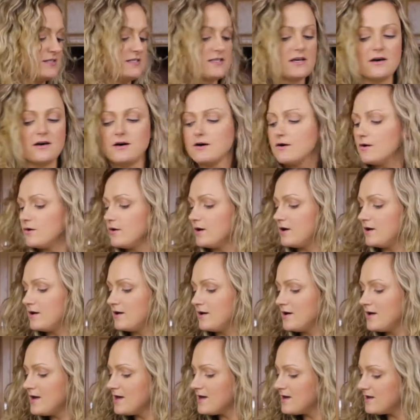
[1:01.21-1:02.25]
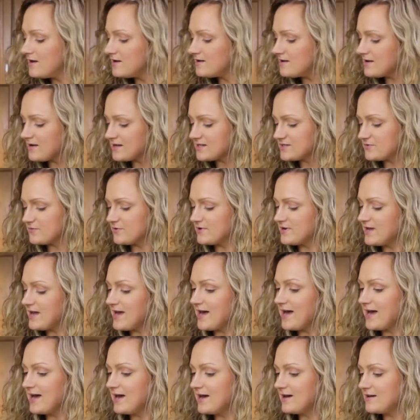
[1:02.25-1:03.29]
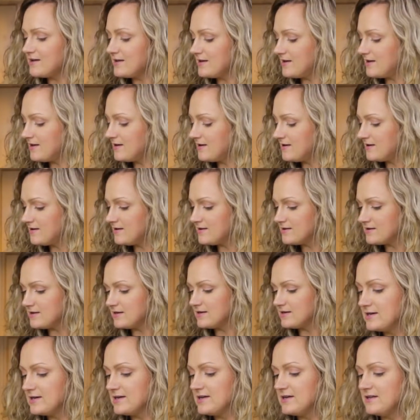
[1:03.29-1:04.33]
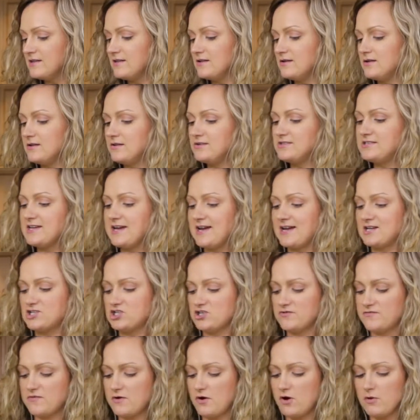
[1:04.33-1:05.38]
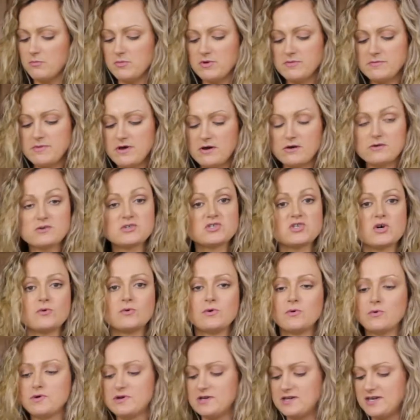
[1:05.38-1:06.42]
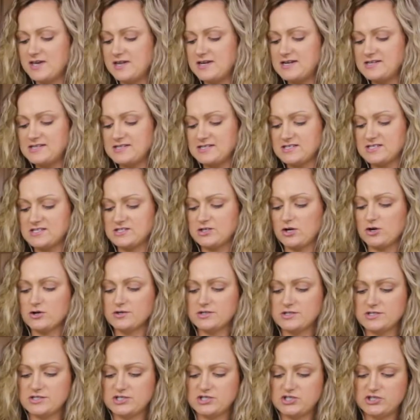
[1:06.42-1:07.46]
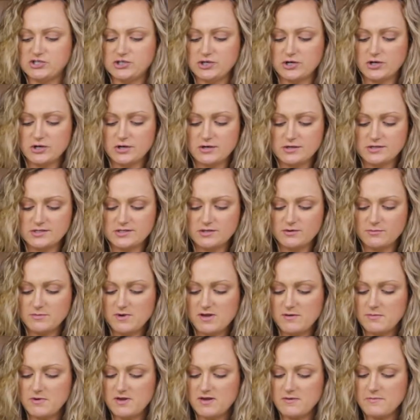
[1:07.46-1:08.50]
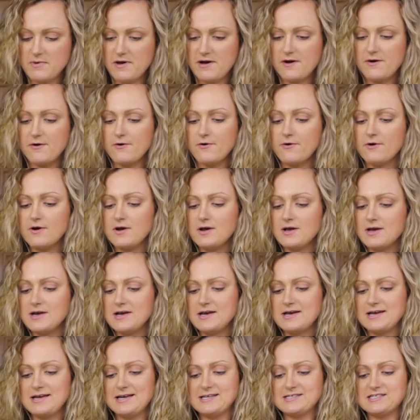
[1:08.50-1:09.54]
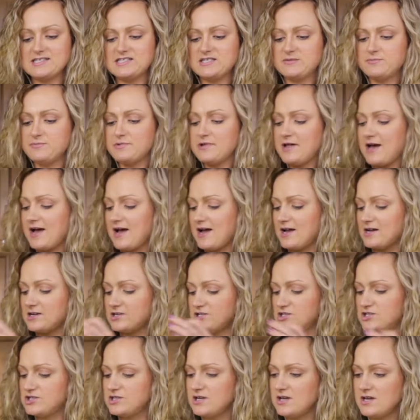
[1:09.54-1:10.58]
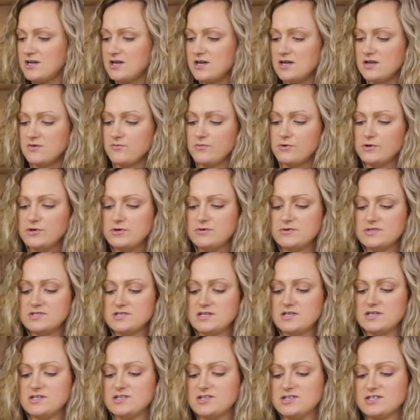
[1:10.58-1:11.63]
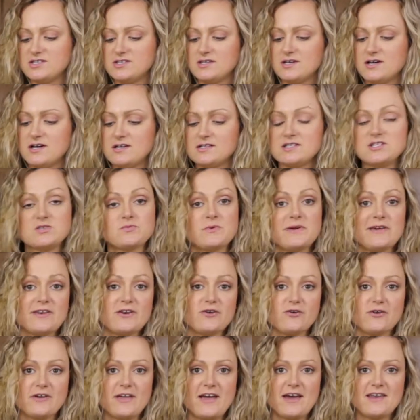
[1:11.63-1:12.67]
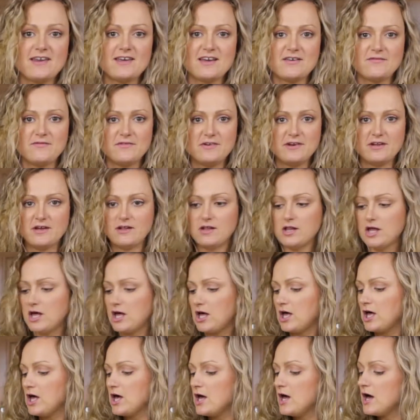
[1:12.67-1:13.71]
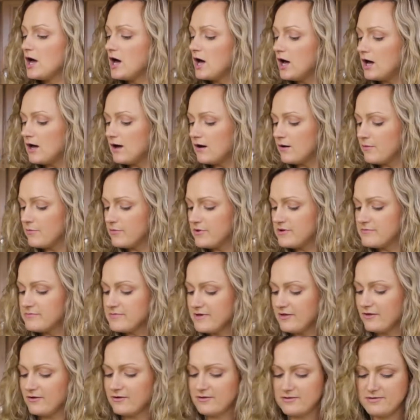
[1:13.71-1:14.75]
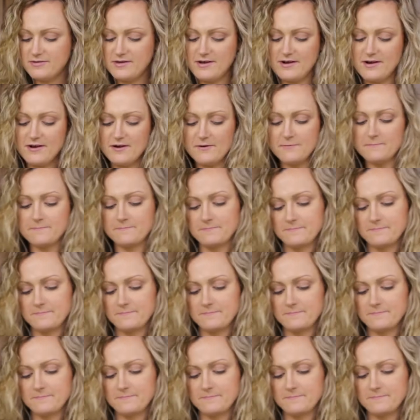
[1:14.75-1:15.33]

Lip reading: So next we're going to add in a little dash of almond milk. So we want to get it to start to stir. So maybe about a splash. And we're using just the unsweetened organic vanilla almond milk there.